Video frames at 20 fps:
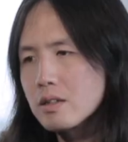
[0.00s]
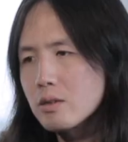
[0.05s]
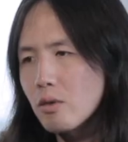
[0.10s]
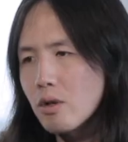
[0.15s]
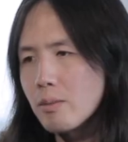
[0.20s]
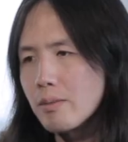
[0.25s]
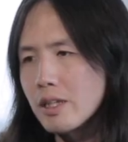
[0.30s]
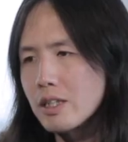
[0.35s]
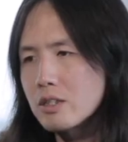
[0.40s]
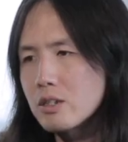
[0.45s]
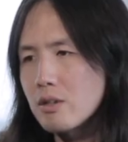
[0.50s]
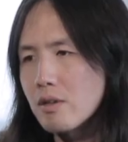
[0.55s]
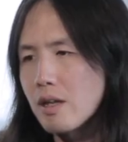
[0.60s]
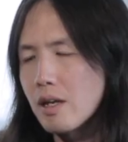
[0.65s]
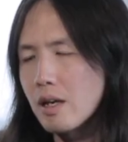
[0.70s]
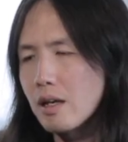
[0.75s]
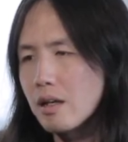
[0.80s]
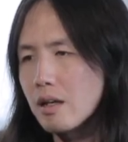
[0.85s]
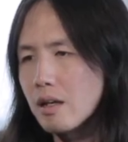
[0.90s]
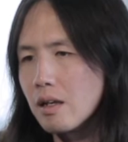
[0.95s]
want to make sure
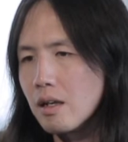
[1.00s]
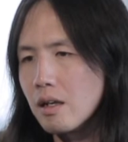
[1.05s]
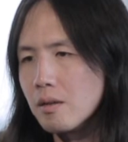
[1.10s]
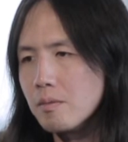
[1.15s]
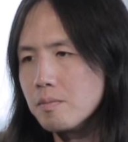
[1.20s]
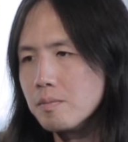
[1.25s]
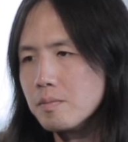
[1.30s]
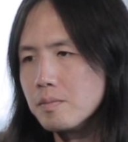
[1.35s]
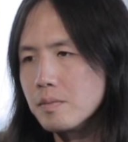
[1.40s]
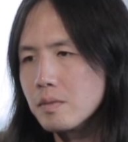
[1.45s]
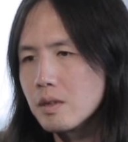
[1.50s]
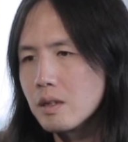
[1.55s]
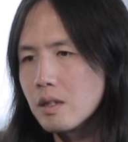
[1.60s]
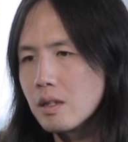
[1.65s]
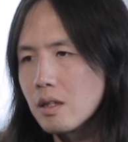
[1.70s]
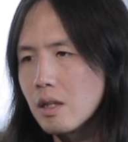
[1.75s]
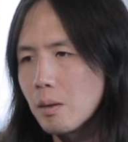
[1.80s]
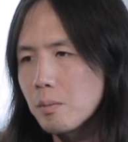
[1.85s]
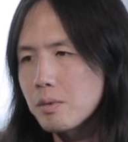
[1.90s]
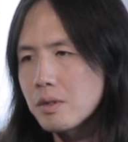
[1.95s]
that
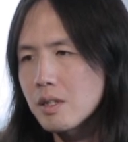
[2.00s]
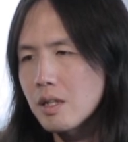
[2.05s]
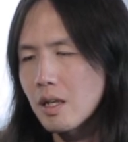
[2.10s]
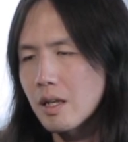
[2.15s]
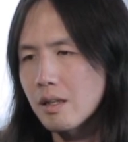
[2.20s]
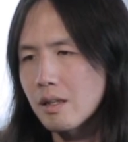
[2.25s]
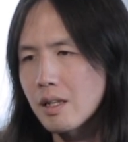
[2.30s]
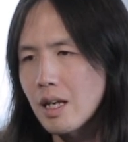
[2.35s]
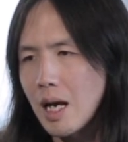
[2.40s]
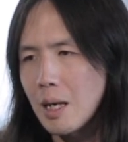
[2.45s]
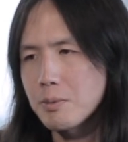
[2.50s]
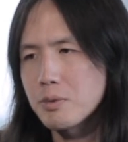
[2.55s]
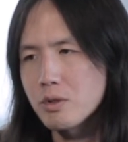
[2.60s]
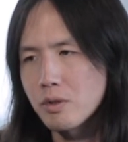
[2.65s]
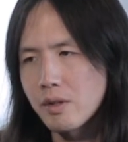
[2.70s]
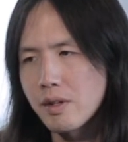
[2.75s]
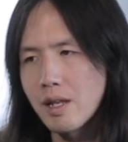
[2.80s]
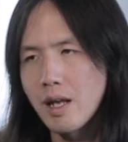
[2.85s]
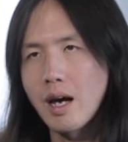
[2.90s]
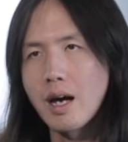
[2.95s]
kind of
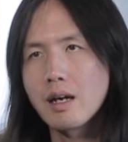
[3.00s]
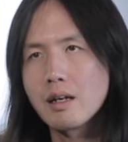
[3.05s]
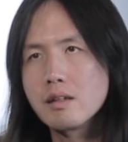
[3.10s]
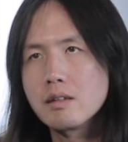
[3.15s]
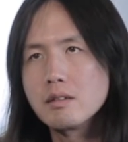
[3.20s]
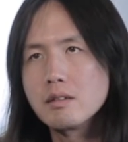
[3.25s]
capturing that